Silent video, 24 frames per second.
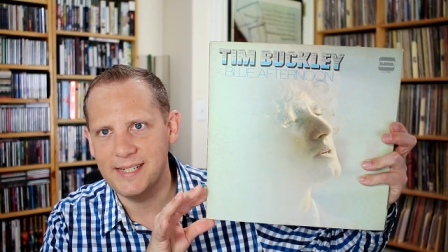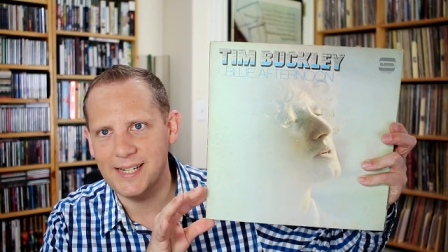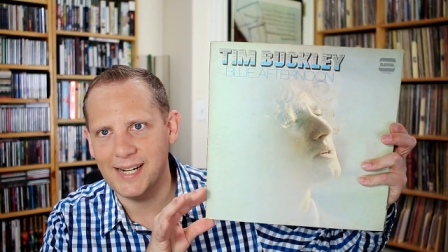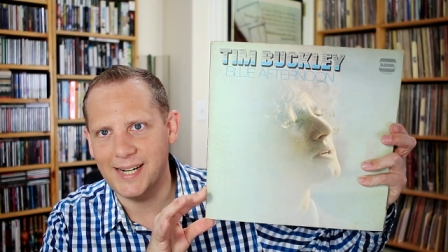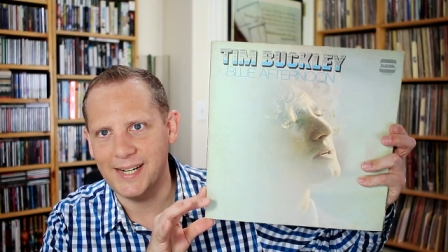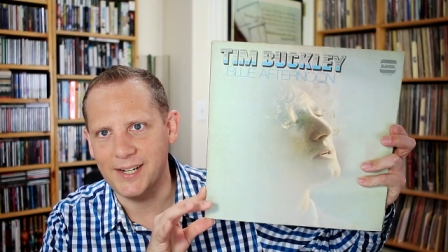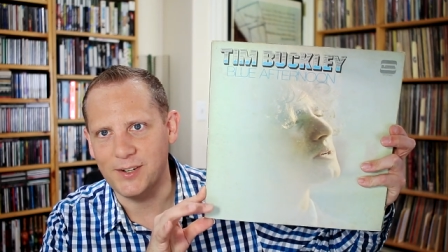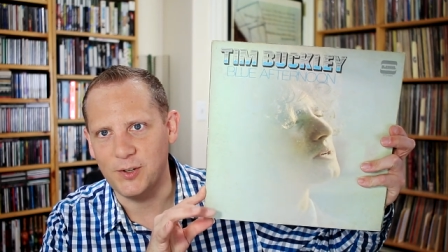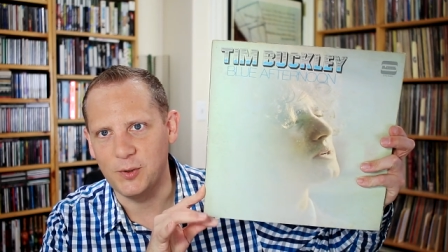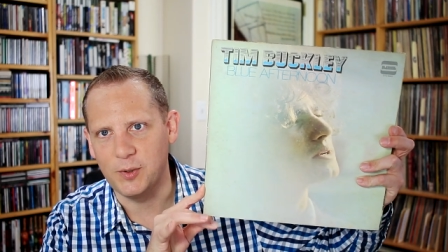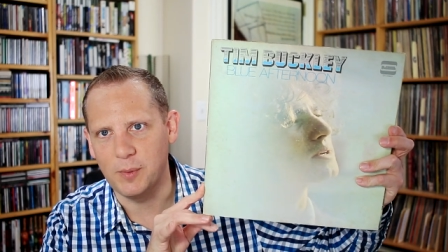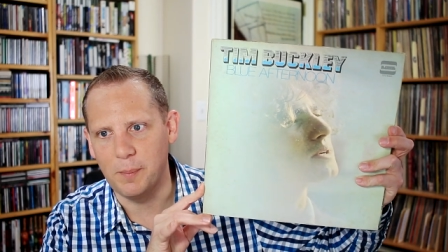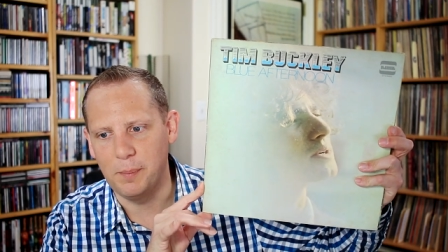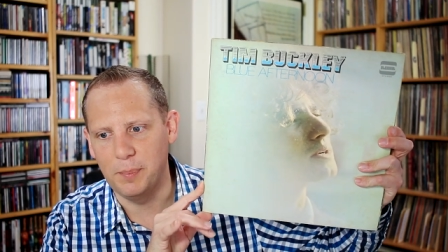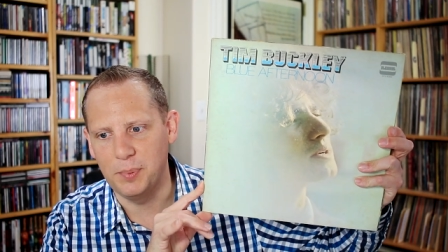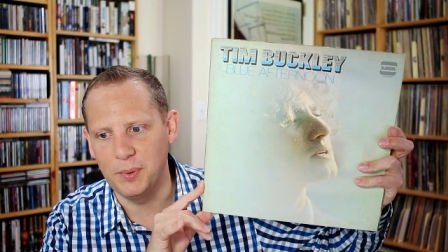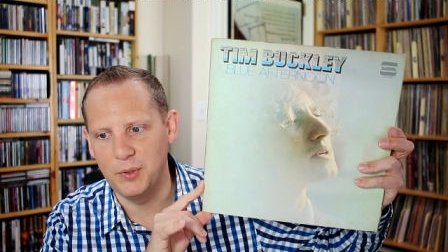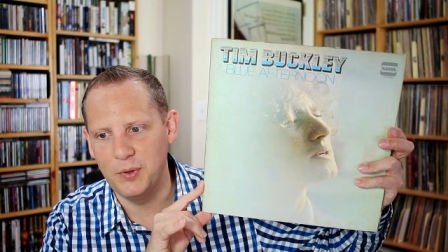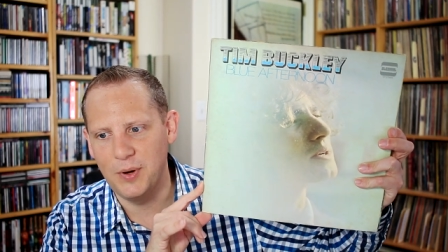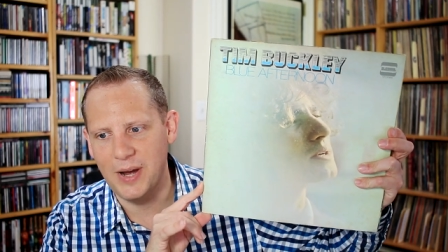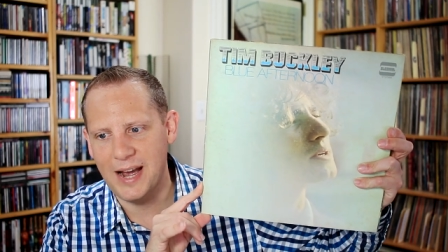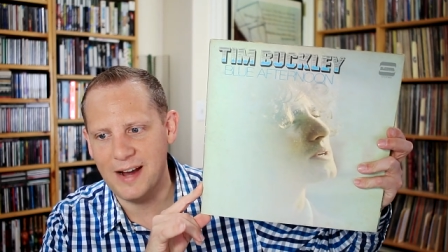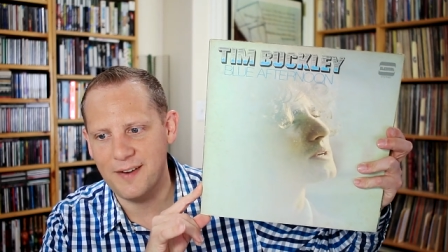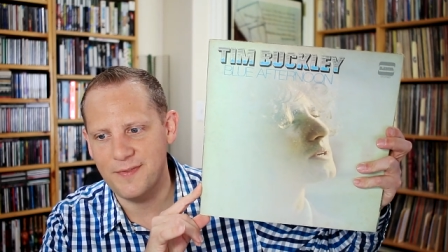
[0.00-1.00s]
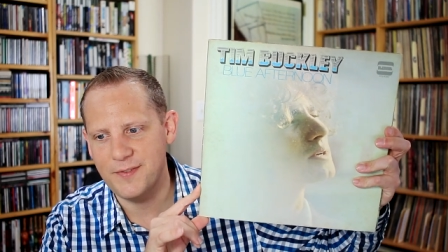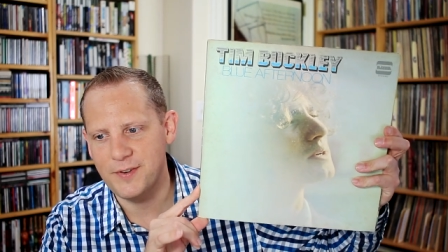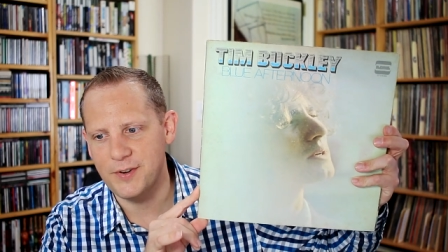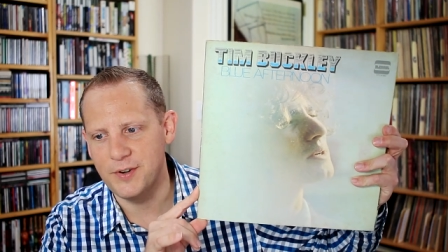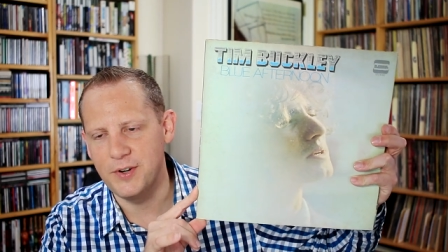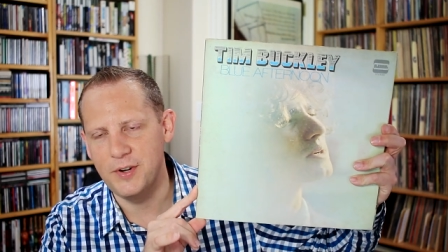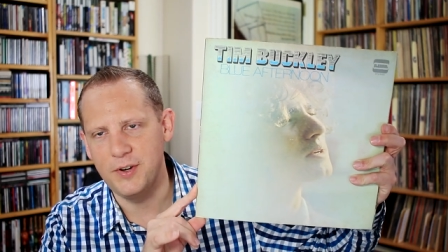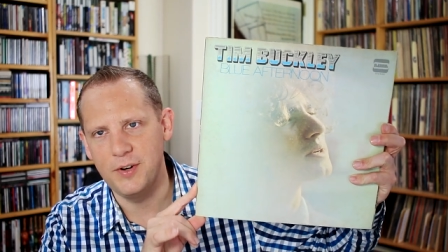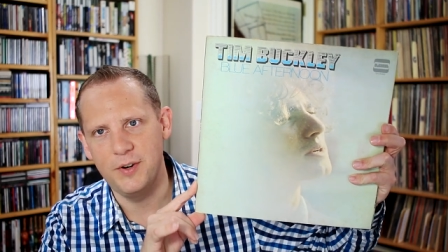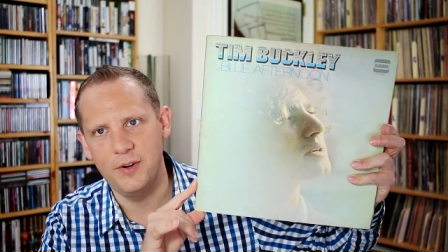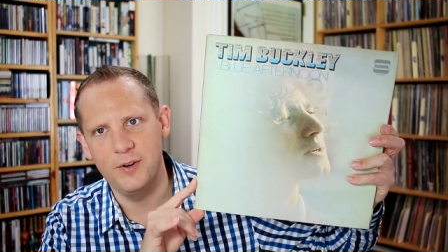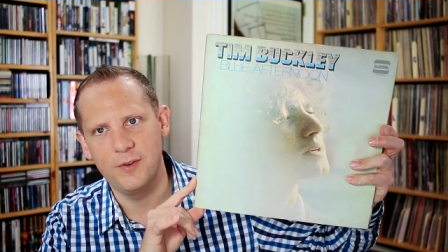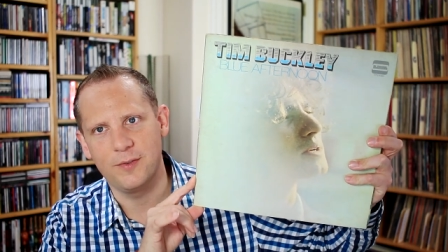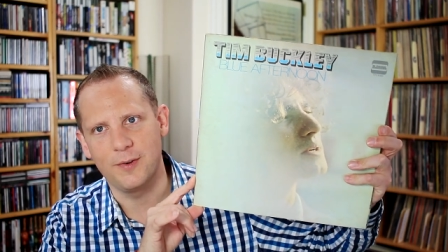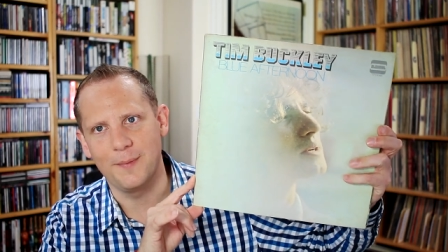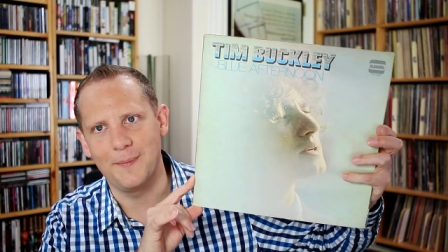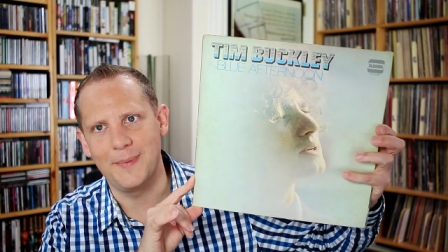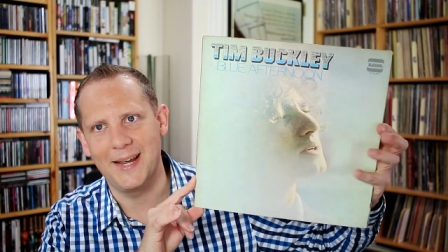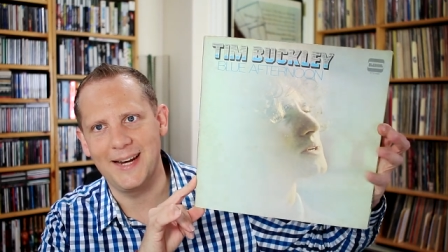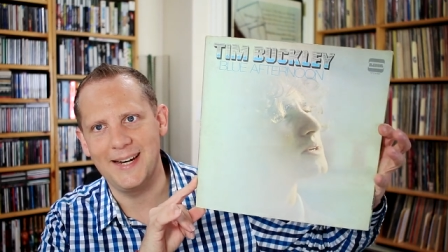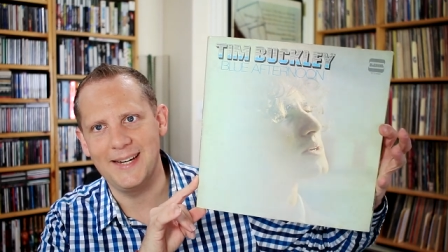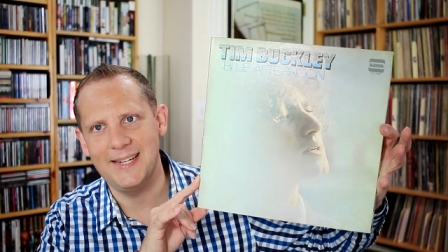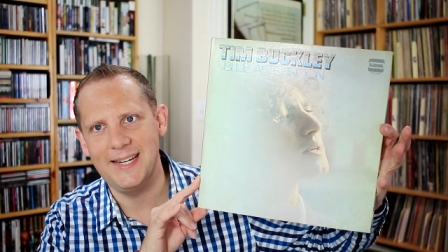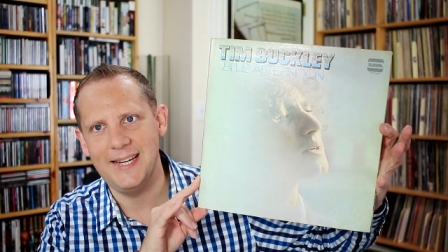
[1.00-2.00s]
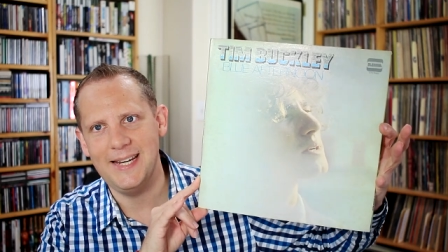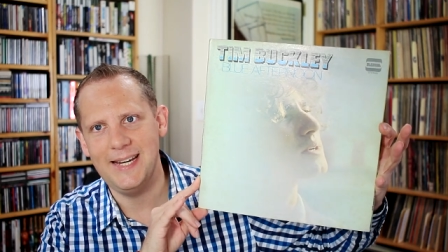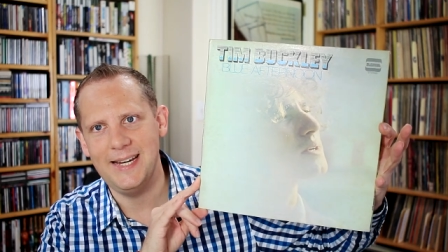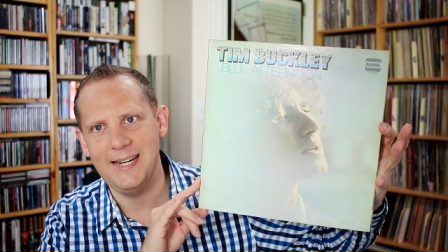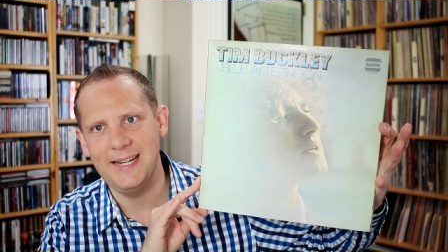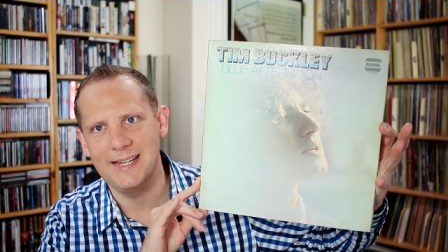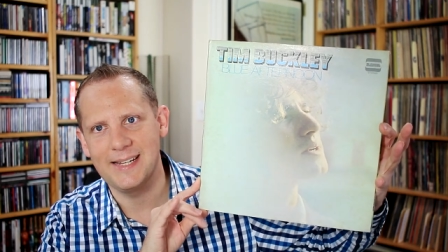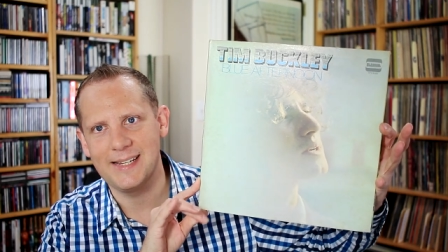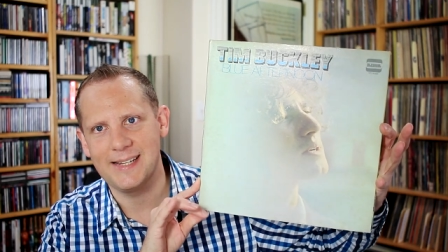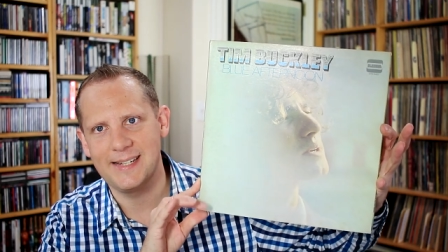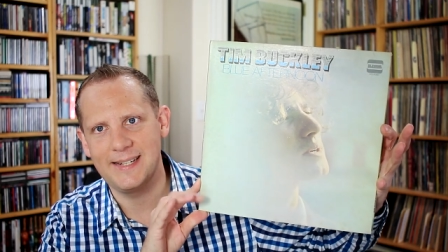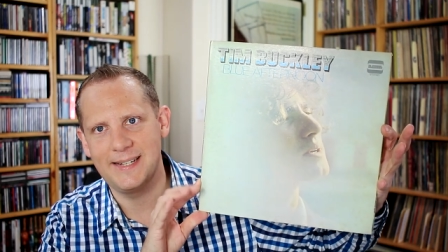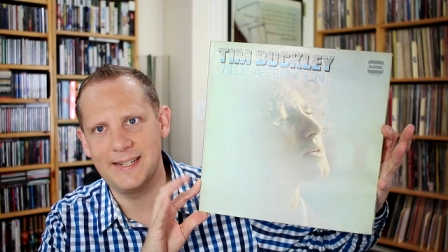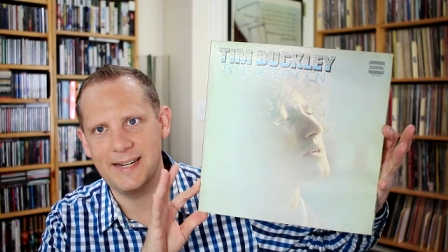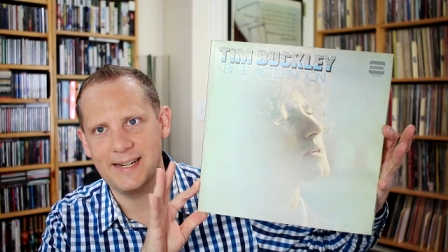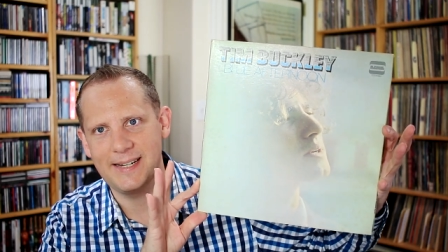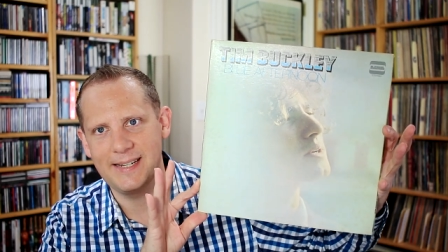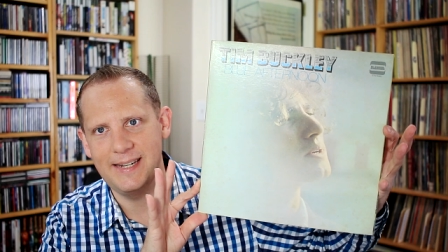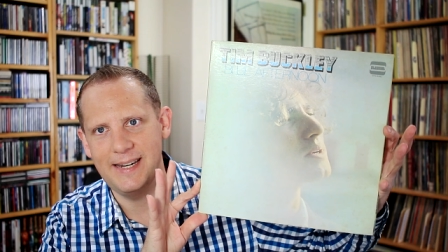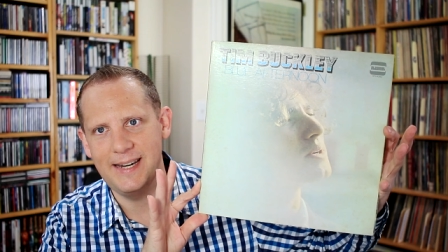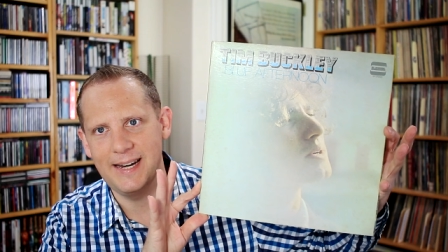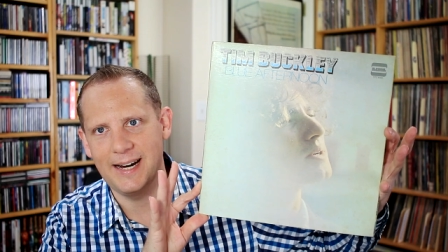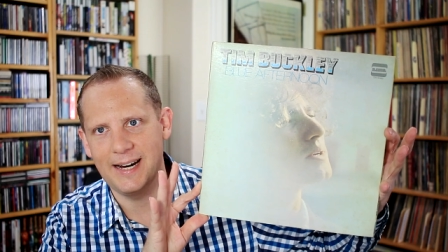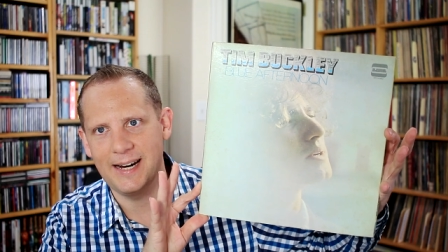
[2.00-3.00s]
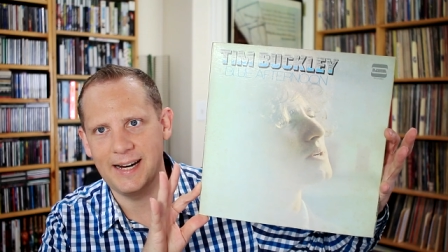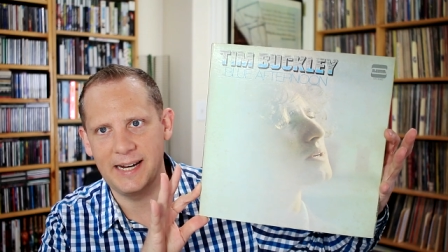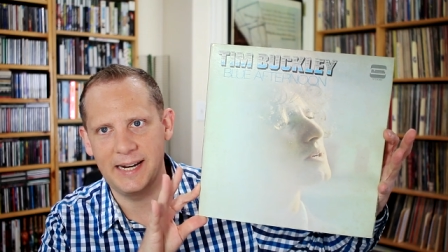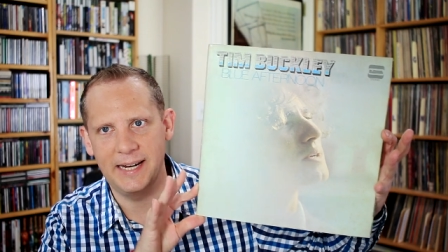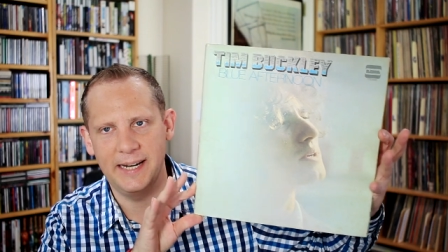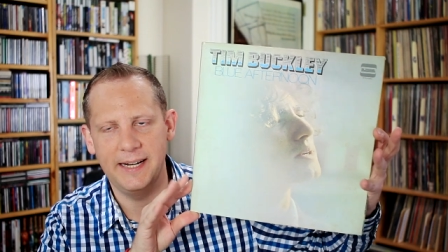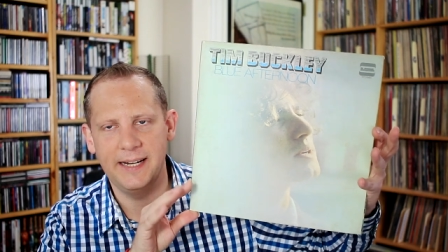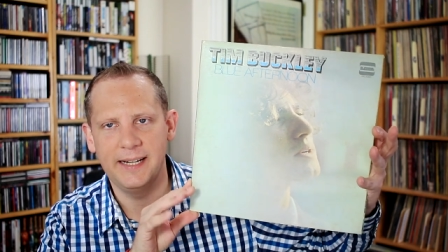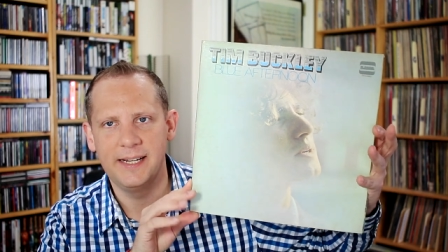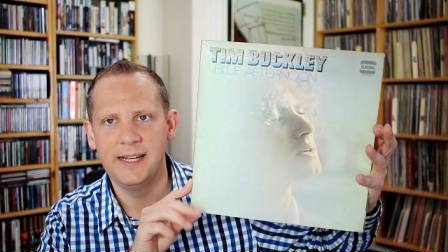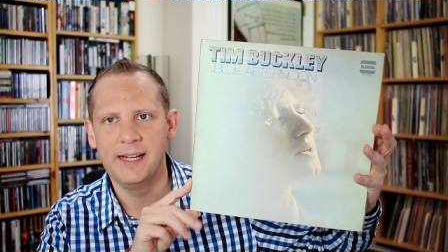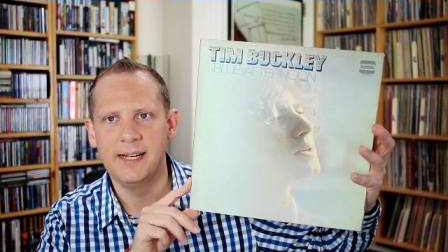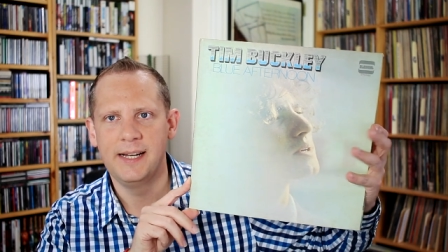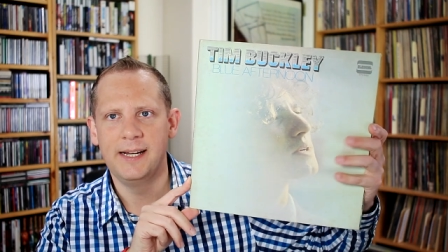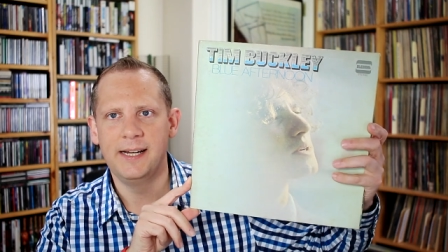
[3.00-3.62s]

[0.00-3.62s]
titled Blue Afternoon, from 1969.